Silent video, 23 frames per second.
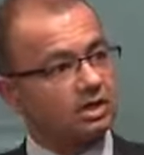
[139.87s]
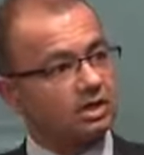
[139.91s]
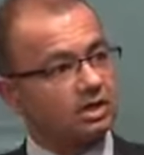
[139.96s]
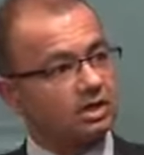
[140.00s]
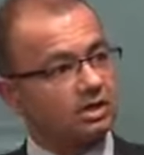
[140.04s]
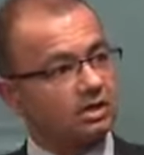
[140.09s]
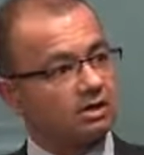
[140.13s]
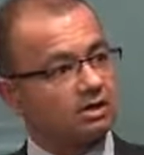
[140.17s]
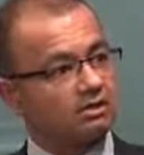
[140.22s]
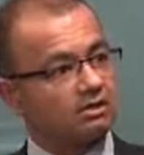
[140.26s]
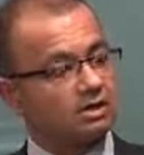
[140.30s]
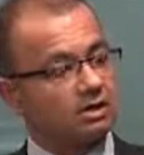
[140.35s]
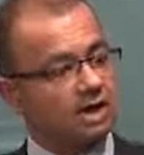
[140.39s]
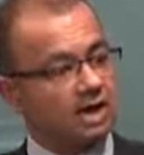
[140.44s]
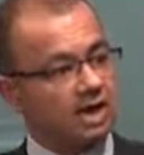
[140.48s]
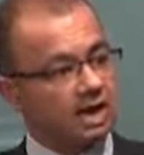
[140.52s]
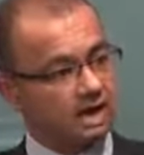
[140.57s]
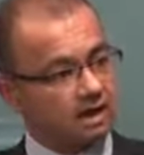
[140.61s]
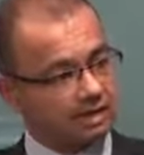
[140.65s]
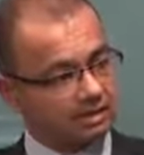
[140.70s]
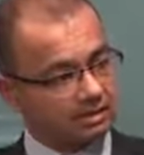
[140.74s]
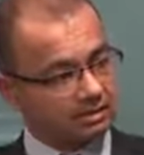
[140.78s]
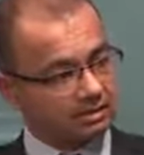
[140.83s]
the
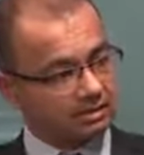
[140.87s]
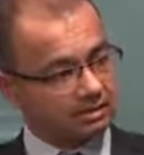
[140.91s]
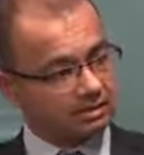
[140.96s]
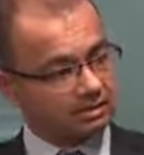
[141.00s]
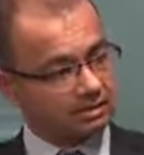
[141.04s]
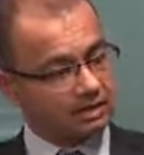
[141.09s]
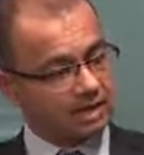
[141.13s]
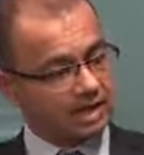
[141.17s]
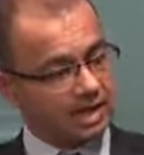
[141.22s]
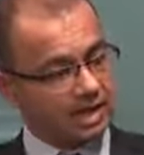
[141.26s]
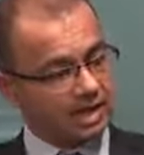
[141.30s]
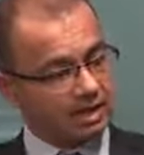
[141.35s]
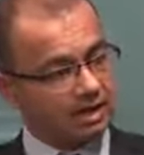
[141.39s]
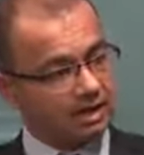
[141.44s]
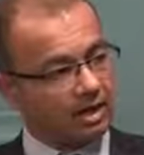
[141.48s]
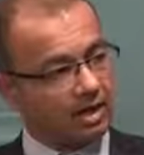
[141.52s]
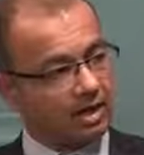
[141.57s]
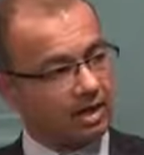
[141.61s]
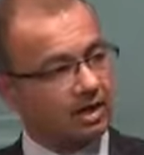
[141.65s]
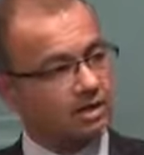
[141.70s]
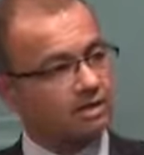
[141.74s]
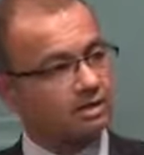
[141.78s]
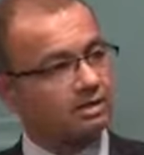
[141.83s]

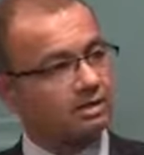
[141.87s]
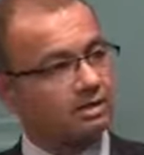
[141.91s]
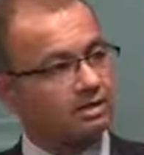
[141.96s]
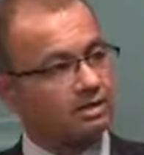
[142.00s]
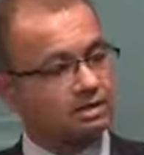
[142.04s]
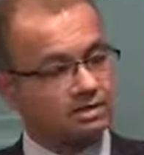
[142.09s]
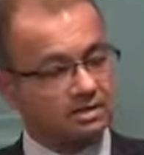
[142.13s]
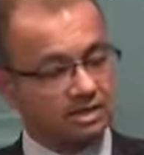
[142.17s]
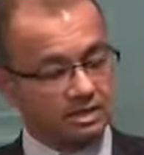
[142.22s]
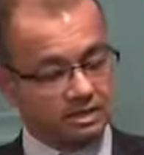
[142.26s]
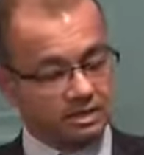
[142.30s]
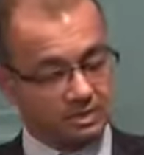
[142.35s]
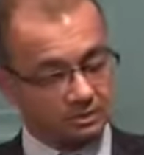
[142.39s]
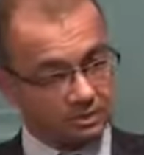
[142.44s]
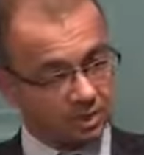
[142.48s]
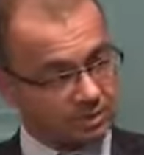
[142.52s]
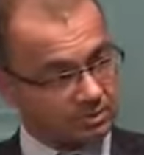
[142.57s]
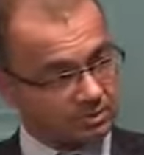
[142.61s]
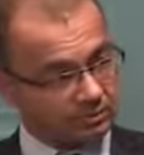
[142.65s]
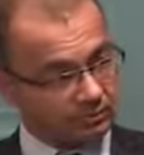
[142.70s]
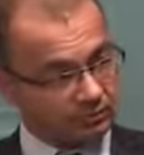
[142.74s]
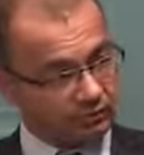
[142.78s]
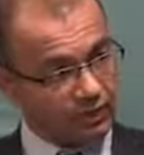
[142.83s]
neckline, and
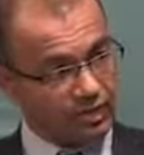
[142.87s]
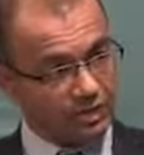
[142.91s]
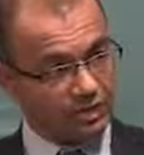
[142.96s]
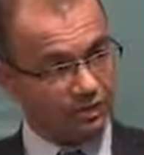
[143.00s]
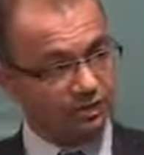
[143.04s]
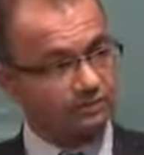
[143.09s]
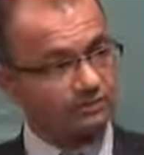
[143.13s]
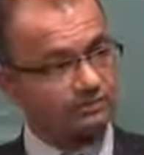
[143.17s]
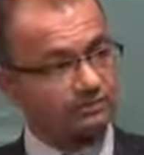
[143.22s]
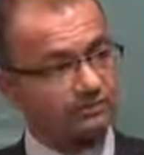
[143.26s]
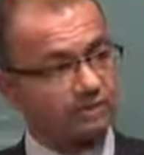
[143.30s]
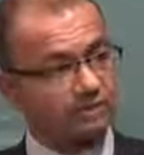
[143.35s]
sometimes the feet.